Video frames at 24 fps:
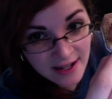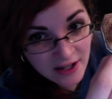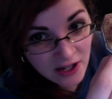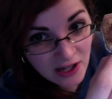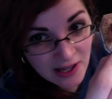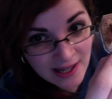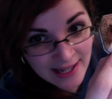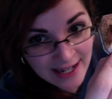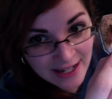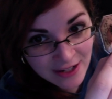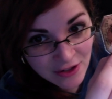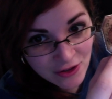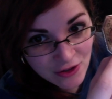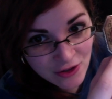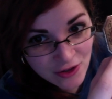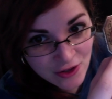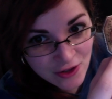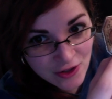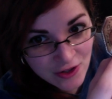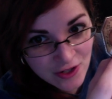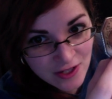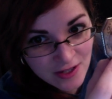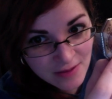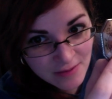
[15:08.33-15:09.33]
on a lanyard
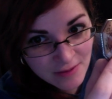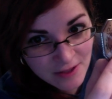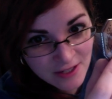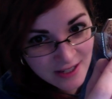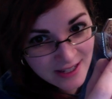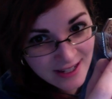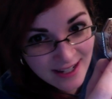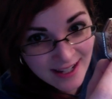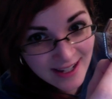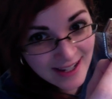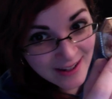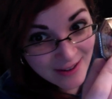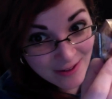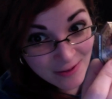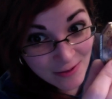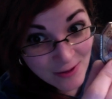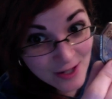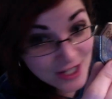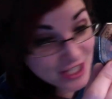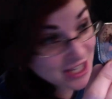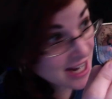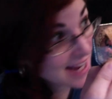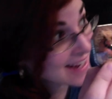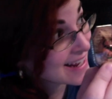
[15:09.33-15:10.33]
or something,
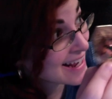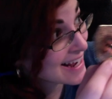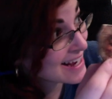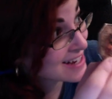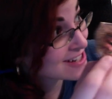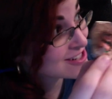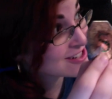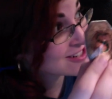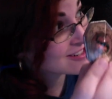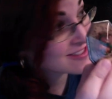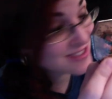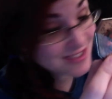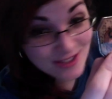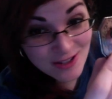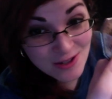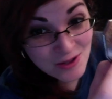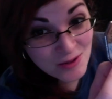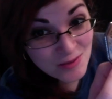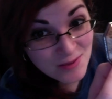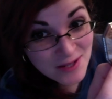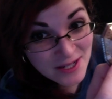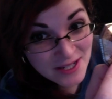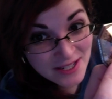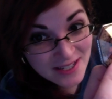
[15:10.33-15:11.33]
which I actually
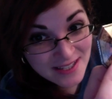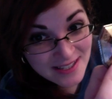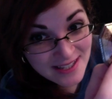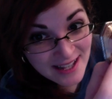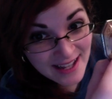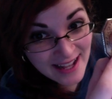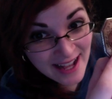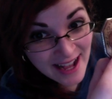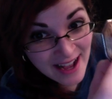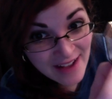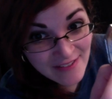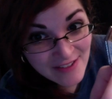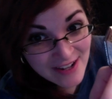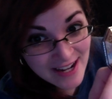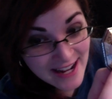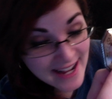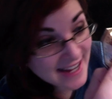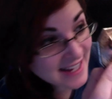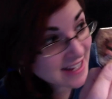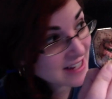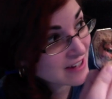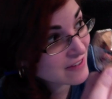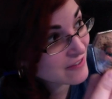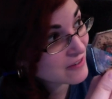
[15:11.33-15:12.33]
do because I have it
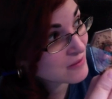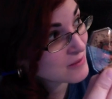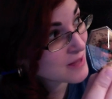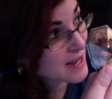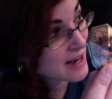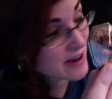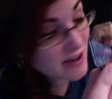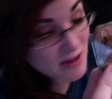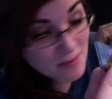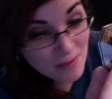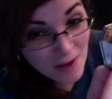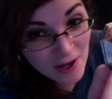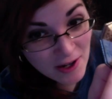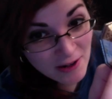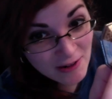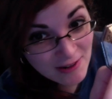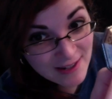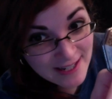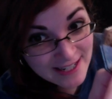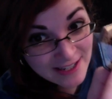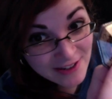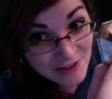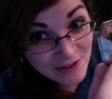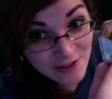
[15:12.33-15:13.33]
hanging from the Harry Potter
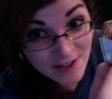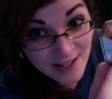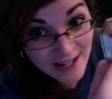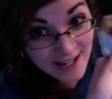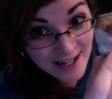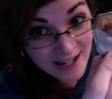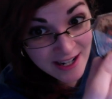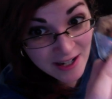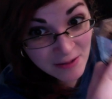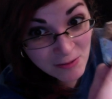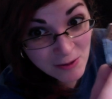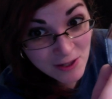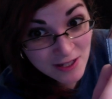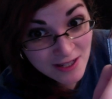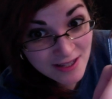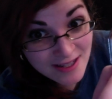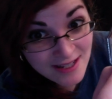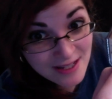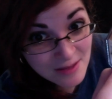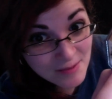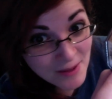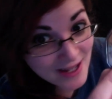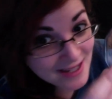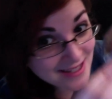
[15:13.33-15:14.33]
lanyard that I got in one of
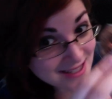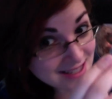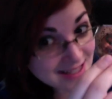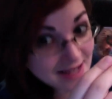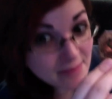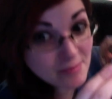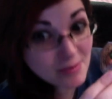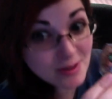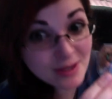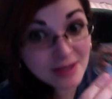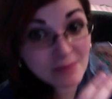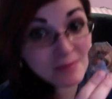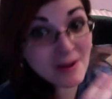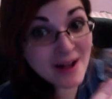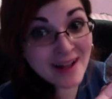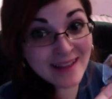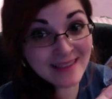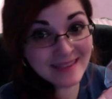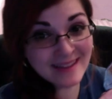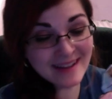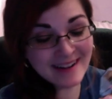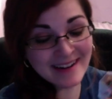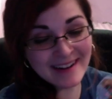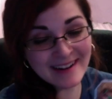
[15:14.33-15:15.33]
these boxes. I put them
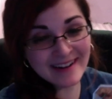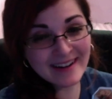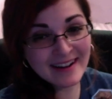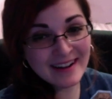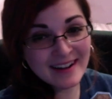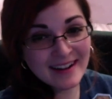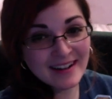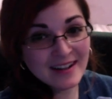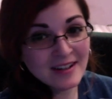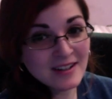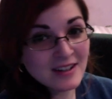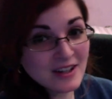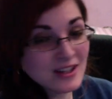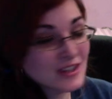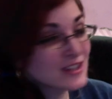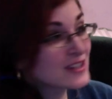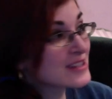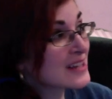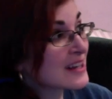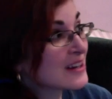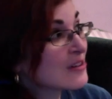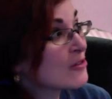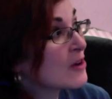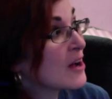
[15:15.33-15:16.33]
on there because
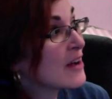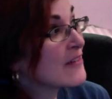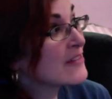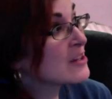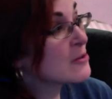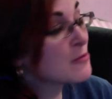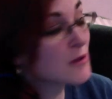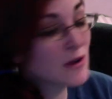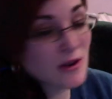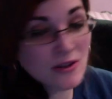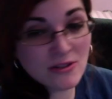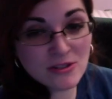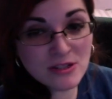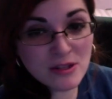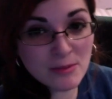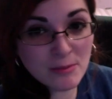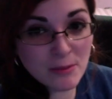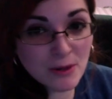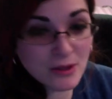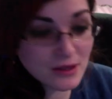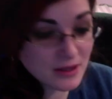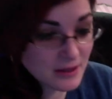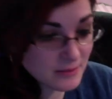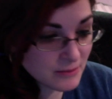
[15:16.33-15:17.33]
I don't have anywhere else to
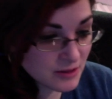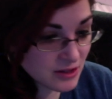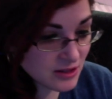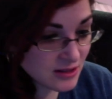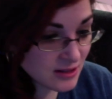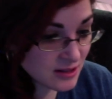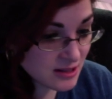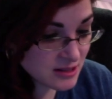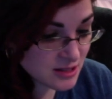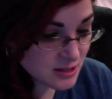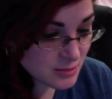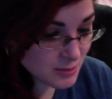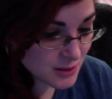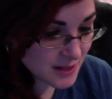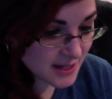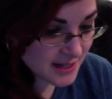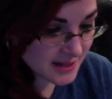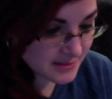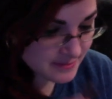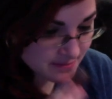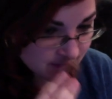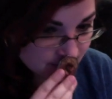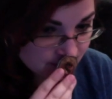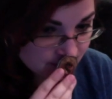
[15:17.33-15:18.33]
put them to the display